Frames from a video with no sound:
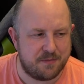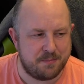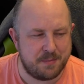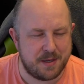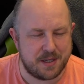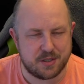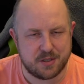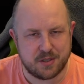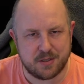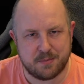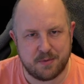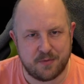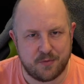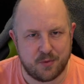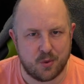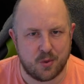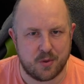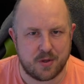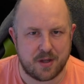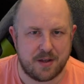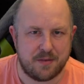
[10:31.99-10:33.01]
I've mentioned
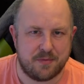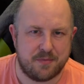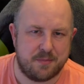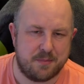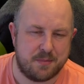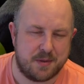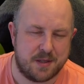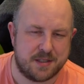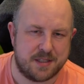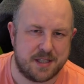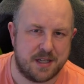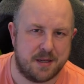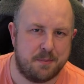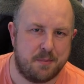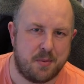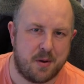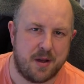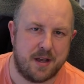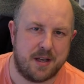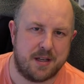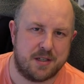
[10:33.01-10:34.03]
before that I've
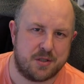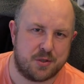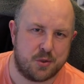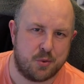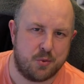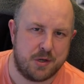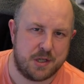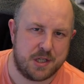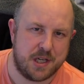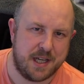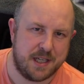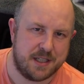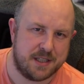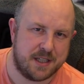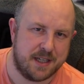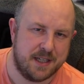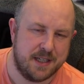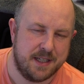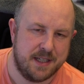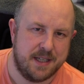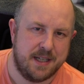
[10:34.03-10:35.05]
considered buying a storage
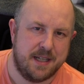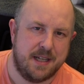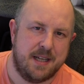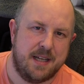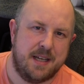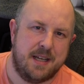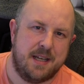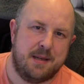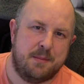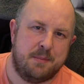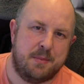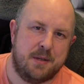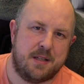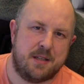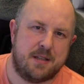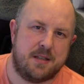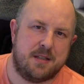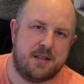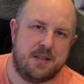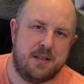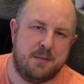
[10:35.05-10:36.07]
heater,
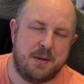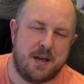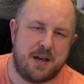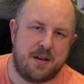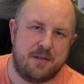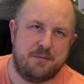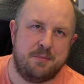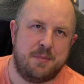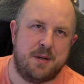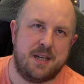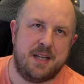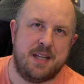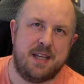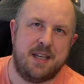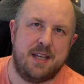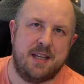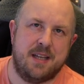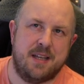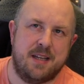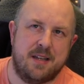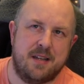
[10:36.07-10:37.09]
but the amount of
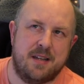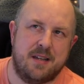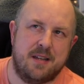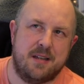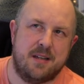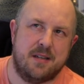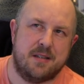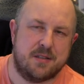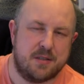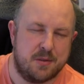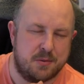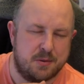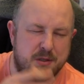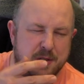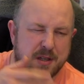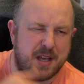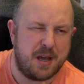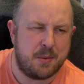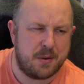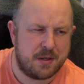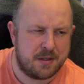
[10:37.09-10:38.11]
money, so
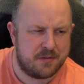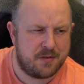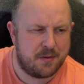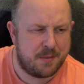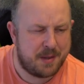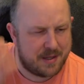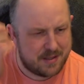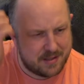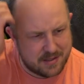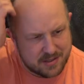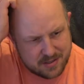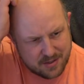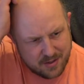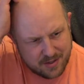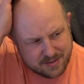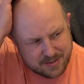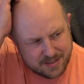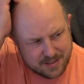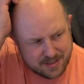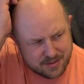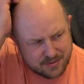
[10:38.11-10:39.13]
to get one for about this
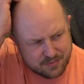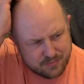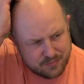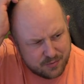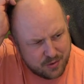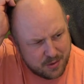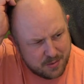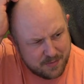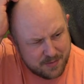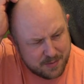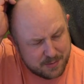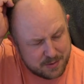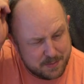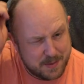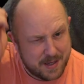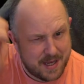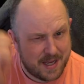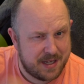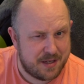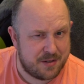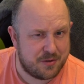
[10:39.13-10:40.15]
size of this room, I think it was
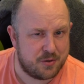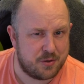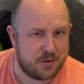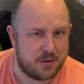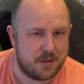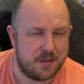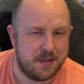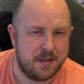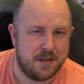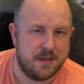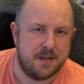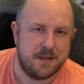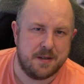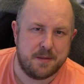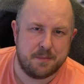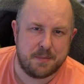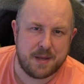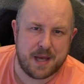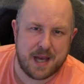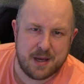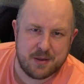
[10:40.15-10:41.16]
about
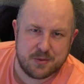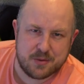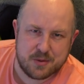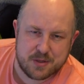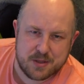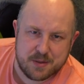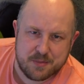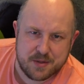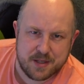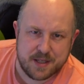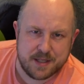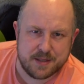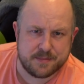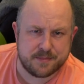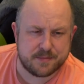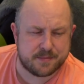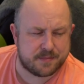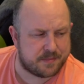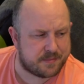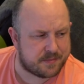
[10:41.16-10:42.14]
£800 or something.